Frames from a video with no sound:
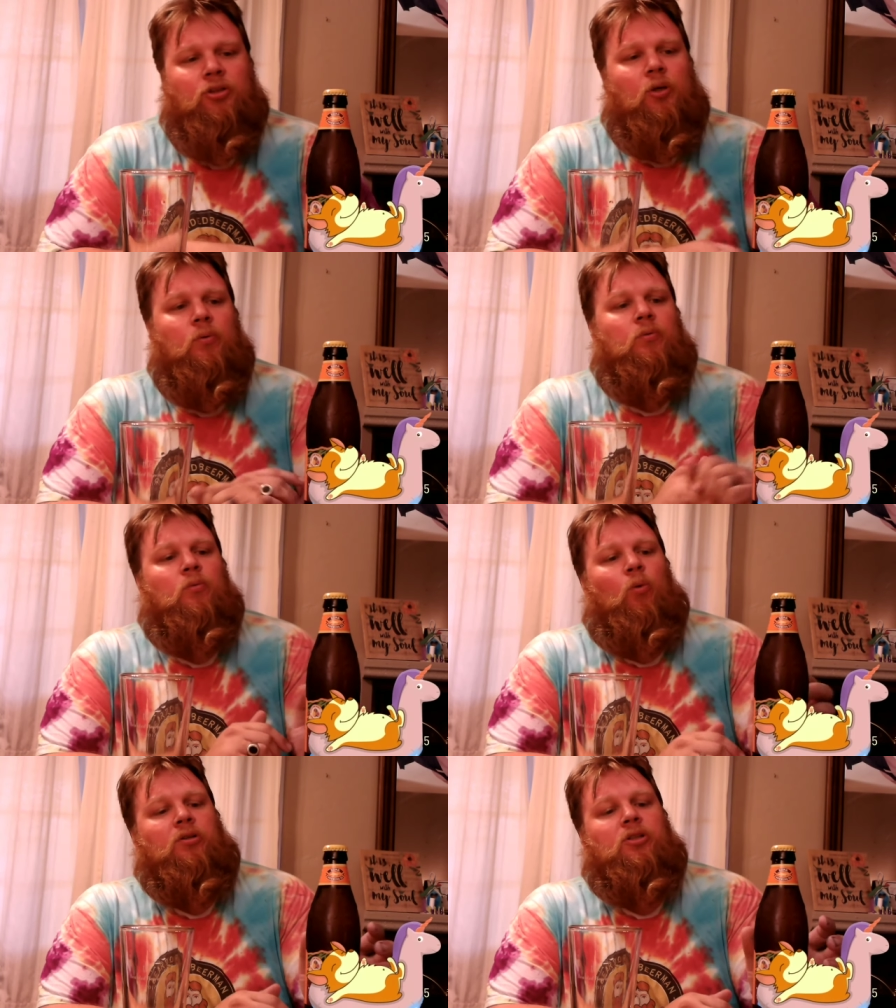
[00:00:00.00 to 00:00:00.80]
So,
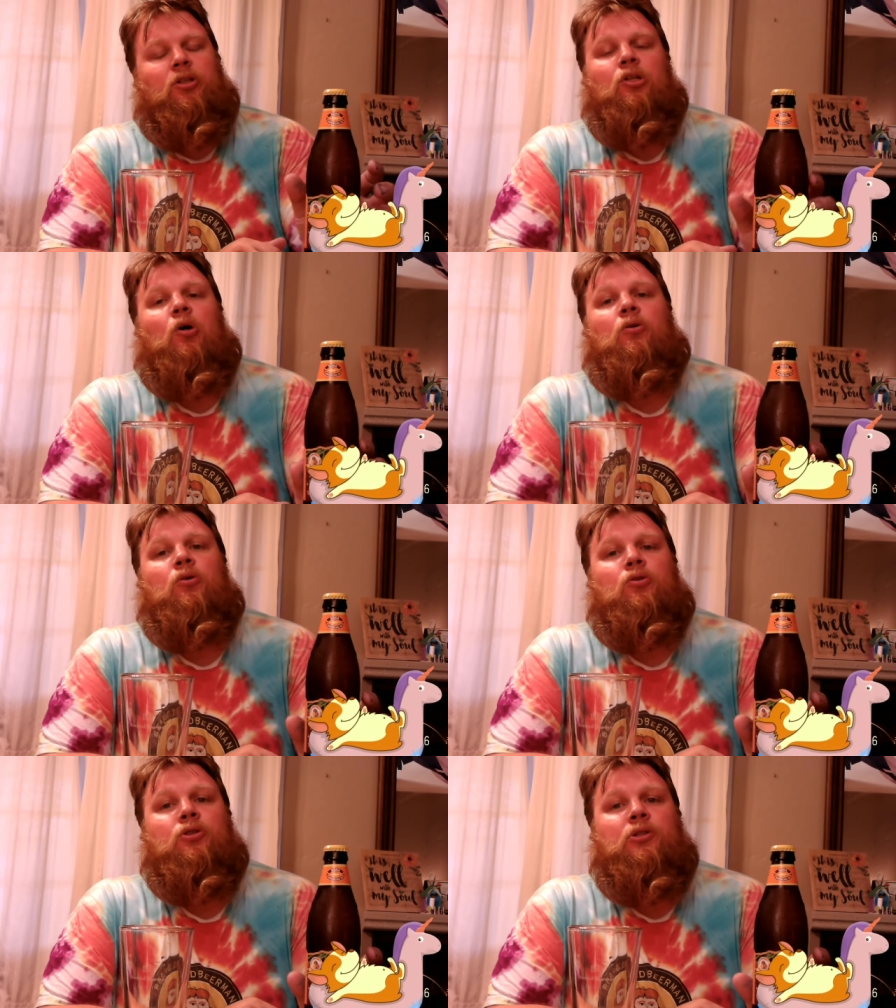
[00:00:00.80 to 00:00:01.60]
went to the
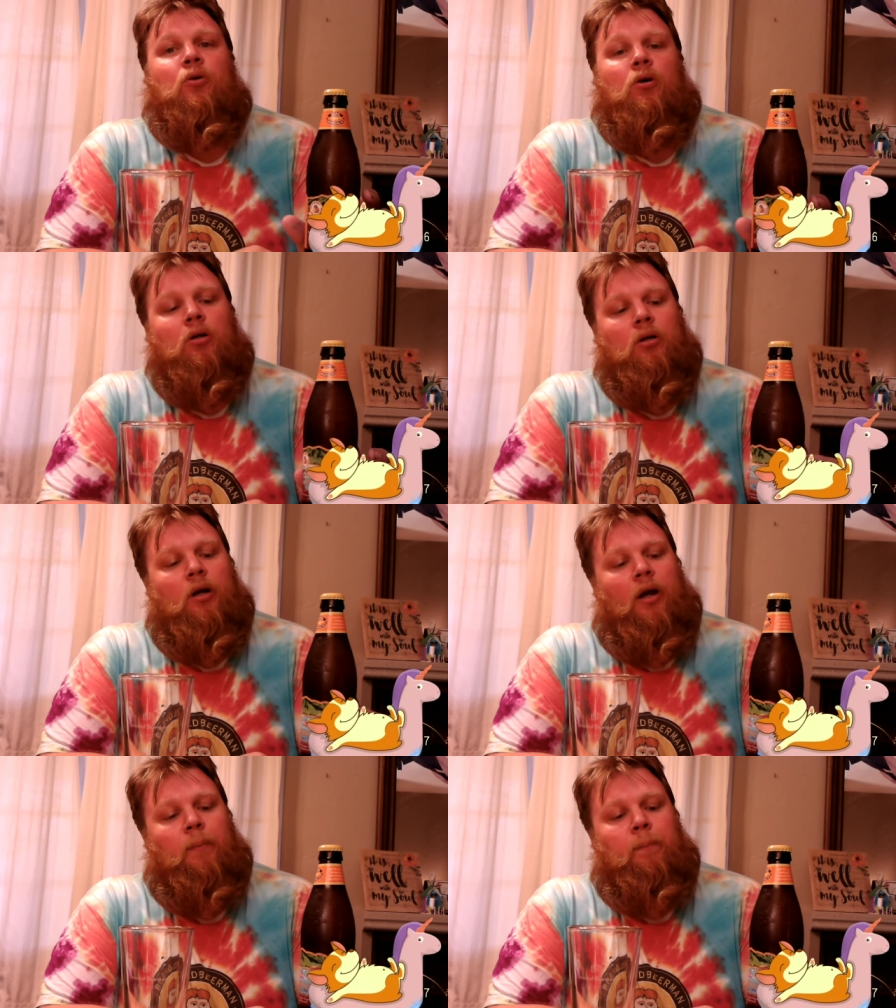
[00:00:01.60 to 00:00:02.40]
local store
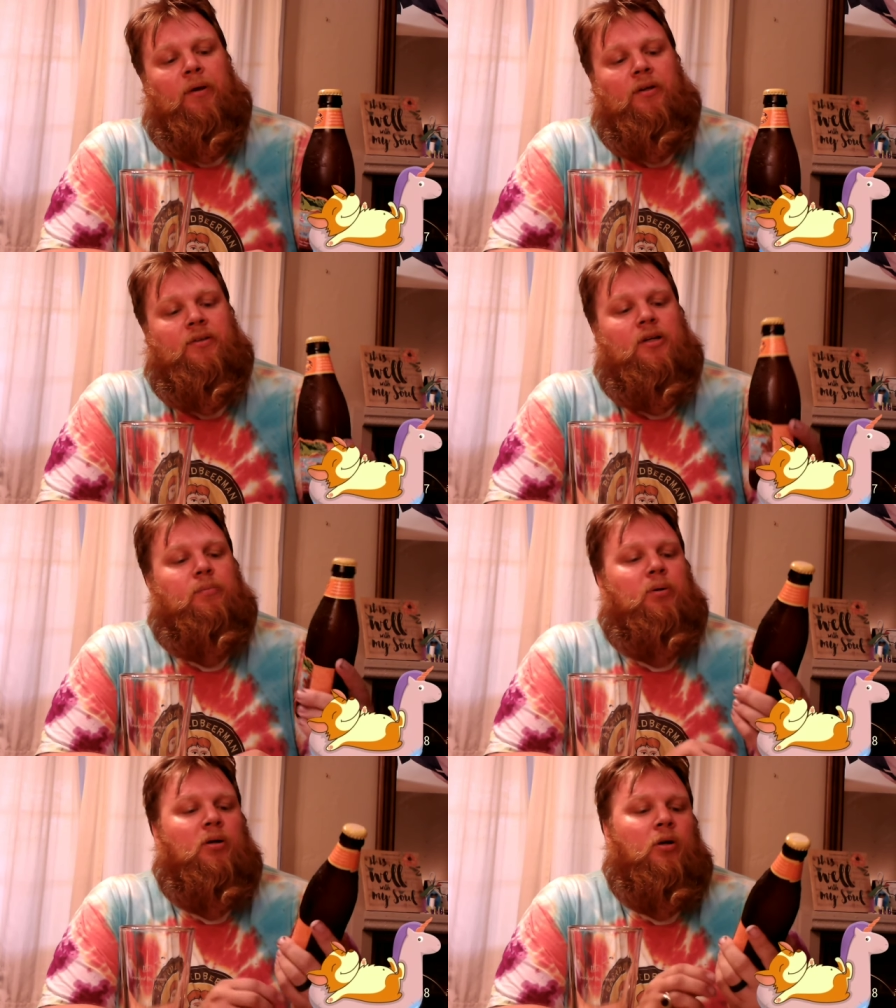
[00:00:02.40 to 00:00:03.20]
and picked
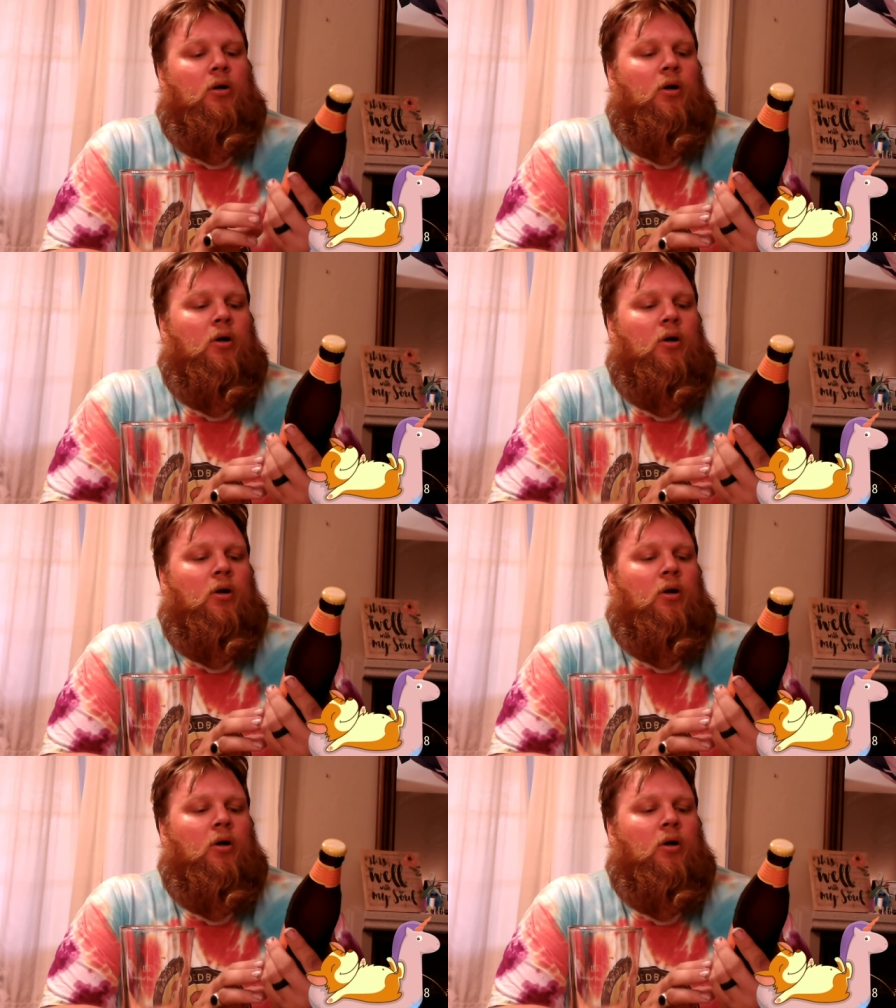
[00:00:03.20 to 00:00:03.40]
up